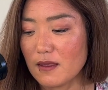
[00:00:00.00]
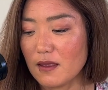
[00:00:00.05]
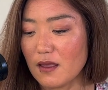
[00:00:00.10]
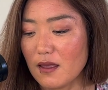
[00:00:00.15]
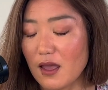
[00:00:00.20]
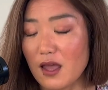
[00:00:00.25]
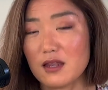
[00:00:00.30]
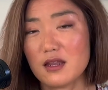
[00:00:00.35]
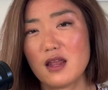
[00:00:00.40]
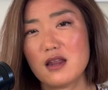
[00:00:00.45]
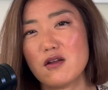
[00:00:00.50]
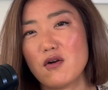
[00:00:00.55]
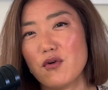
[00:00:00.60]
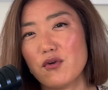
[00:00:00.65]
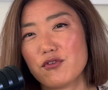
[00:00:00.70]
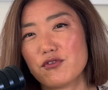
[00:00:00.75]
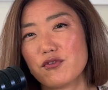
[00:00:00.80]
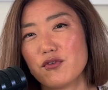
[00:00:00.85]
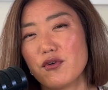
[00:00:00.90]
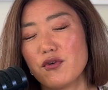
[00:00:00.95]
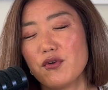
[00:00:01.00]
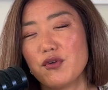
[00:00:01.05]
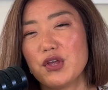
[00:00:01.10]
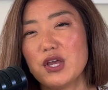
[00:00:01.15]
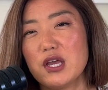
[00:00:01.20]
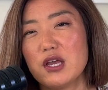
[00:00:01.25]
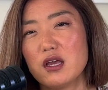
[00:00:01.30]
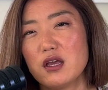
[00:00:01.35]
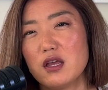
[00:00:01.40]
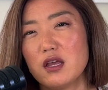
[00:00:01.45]
then also
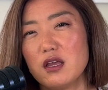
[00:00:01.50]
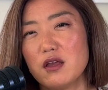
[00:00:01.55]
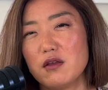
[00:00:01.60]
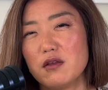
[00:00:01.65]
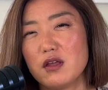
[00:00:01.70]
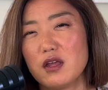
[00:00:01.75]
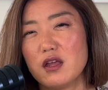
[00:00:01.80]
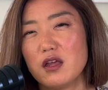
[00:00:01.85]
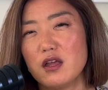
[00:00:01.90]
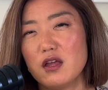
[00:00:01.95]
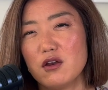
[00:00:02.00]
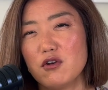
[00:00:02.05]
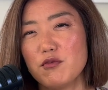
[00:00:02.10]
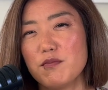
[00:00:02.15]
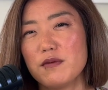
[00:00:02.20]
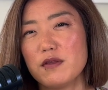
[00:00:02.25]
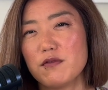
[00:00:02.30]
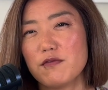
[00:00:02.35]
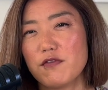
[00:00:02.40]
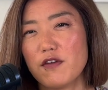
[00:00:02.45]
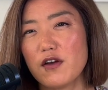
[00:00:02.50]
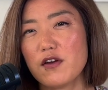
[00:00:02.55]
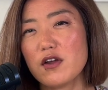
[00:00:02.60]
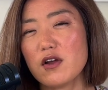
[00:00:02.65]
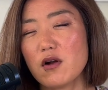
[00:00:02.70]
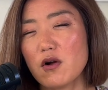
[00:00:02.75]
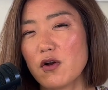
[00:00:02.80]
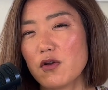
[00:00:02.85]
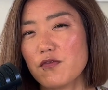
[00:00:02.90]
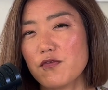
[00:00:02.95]
it'll be very
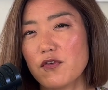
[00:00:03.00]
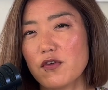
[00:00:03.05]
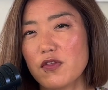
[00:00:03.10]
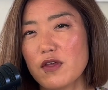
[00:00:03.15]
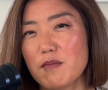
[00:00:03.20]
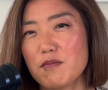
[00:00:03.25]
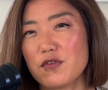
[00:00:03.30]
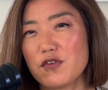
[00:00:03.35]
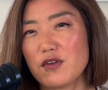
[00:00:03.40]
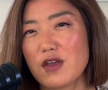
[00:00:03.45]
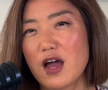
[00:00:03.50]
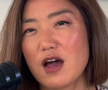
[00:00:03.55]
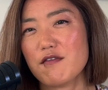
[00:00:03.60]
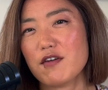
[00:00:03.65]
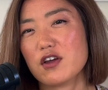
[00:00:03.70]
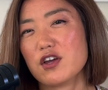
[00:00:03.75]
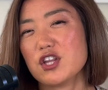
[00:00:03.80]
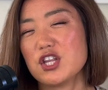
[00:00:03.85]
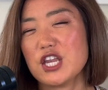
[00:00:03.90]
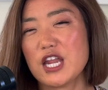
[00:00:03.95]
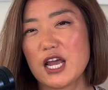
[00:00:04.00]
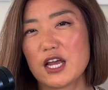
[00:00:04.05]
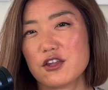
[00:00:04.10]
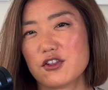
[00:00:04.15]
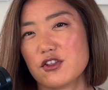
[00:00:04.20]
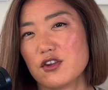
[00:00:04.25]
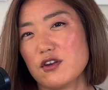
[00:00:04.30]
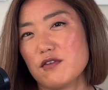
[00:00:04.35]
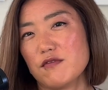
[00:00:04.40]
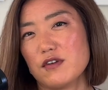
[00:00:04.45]
hard for them to have a
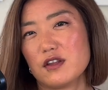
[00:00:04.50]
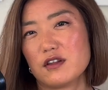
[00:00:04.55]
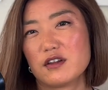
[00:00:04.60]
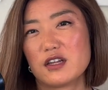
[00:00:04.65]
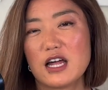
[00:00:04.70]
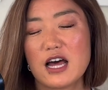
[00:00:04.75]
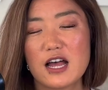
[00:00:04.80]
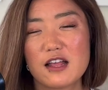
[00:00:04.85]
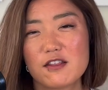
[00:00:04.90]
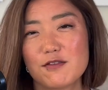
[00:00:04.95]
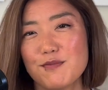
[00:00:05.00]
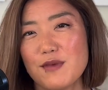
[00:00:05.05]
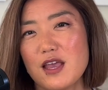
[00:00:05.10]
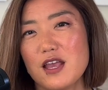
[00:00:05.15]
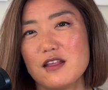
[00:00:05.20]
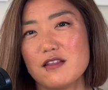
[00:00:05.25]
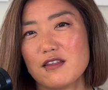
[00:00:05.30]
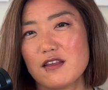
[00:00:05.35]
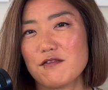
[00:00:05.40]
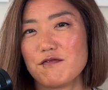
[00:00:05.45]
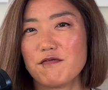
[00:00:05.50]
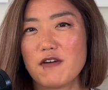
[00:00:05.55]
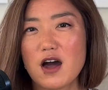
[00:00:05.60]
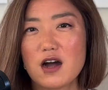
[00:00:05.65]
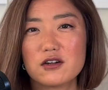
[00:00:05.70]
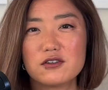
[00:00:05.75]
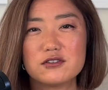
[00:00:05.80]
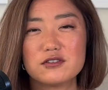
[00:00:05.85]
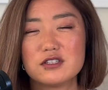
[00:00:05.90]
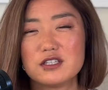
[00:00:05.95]
connection with classmates and
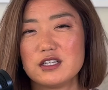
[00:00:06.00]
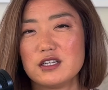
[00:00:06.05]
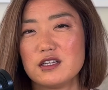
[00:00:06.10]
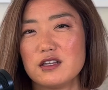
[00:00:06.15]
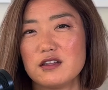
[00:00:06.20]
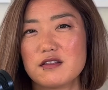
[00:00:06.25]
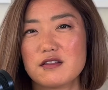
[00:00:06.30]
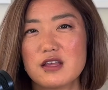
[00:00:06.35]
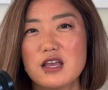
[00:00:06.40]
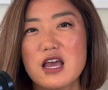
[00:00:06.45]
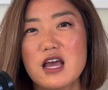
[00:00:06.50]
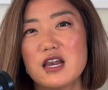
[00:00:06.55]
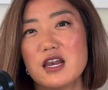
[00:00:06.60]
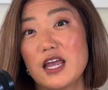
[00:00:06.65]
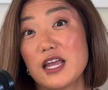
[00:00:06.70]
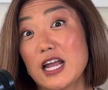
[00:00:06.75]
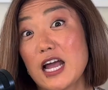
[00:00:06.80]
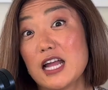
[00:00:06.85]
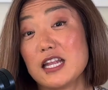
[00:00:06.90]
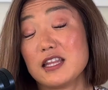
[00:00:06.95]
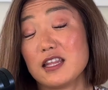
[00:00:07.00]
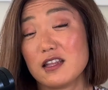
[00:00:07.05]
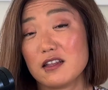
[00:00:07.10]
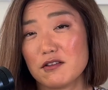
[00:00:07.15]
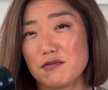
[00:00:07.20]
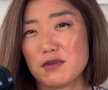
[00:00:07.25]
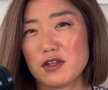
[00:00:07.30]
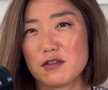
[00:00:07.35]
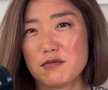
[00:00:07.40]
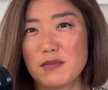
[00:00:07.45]
faculties, like I did
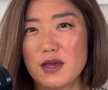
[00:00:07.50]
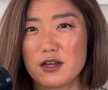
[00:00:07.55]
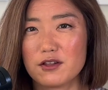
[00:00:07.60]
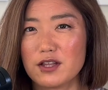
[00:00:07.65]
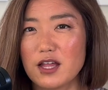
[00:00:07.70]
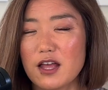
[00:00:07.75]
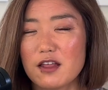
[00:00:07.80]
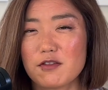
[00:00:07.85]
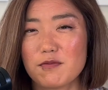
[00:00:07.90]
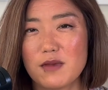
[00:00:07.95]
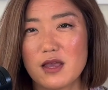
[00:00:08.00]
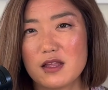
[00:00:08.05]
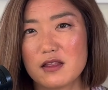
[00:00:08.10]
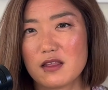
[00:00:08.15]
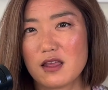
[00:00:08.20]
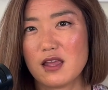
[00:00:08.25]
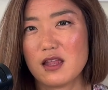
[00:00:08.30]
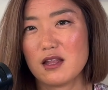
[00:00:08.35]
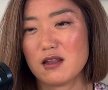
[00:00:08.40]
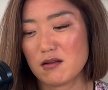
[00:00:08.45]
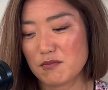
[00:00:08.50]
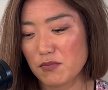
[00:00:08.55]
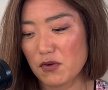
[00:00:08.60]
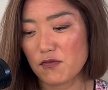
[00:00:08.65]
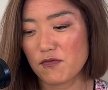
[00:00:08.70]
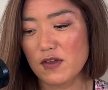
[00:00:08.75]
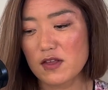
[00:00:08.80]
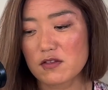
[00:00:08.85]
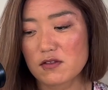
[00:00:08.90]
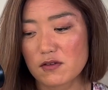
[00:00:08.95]
with my classmates and
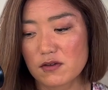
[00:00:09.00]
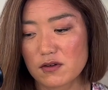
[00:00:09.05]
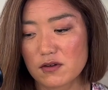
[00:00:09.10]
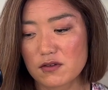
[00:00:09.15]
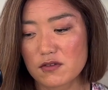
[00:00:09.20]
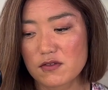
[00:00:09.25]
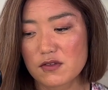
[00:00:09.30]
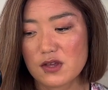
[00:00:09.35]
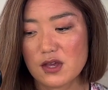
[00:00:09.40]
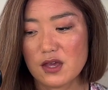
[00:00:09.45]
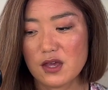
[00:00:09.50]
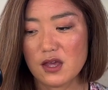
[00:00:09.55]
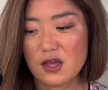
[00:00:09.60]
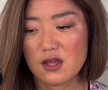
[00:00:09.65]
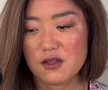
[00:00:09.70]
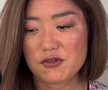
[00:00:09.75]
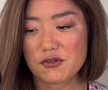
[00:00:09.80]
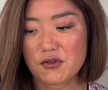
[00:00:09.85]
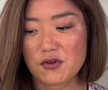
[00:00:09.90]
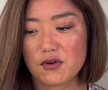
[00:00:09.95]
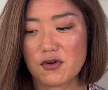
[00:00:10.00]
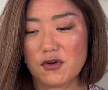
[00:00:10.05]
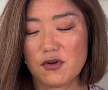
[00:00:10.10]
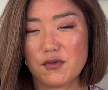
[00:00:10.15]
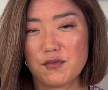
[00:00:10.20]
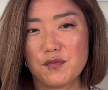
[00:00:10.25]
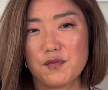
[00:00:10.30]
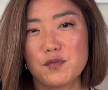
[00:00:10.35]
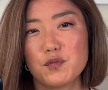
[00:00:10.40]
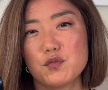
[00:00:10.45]
professors. So
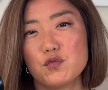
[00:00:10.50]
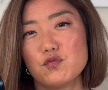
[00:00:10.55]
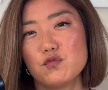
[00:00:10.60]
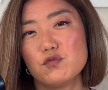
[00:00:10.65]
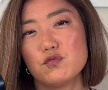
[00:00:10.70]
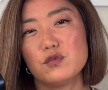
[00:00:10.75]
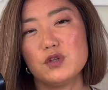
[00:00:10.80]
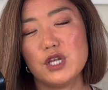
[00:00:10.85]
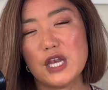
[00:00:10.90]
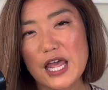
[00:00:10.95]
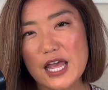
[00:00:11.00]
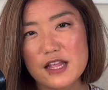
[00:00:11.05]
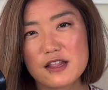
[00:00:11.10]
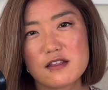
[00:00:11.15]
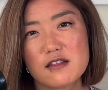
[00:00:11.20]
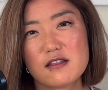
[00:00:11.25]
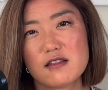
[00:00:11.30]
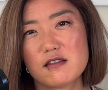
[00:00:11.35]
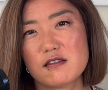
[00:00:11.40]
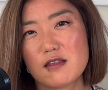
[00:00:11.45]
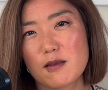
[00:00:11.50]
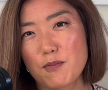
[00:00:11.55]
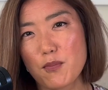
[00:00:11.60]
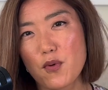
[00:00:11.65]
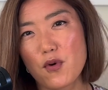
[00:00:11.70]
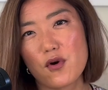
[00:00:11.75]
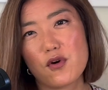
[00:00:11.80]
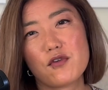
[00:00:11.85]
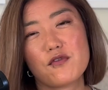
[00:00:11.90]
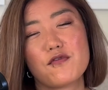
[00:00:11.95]
less
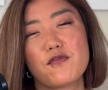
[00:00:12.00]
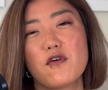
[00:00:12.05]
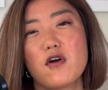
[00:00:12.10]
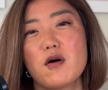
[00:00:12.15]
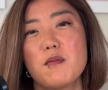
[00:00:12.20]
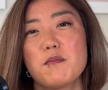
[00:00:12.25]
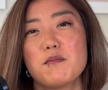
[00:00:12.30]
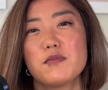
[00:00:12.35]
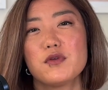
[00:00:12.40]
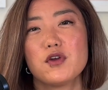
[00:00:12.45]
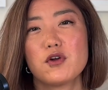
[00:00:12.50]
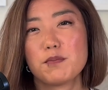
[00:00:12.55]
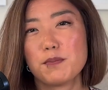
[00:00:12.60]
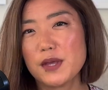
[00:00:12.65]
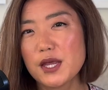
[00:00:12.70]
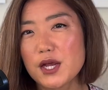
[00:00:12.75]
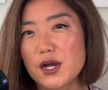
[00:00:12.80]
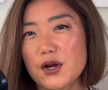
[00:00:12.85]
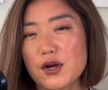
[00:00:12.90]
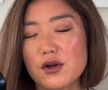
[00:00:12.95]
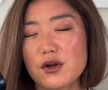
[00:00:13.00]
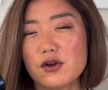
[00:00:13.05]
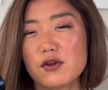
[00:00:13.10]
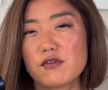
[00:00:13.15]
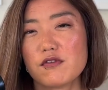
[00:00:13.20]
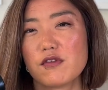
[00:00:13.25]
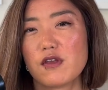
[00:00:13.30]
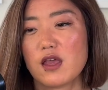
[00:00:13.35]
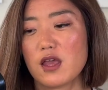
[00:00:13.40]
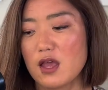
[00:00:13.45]
support from your
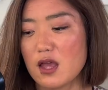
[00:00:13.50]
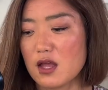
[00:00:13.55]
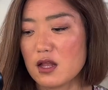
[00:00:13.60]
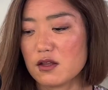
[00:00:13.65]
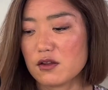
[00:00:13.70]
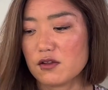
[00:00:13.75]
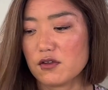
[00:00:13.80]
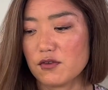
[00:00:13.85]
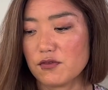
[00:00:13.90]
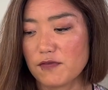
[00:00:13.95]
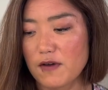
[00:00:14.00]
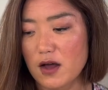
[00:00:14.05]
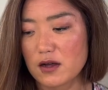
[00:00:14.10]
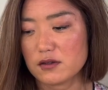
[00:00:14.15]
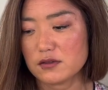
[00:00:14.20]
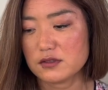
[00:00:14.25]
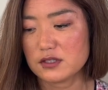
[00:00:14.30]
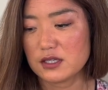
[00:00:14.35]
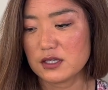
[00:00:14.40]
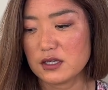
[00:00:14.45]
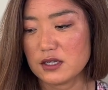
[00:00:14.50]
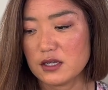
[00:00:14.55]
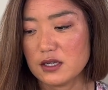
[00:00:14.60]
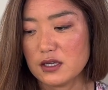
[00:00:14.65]
peers and your faculty.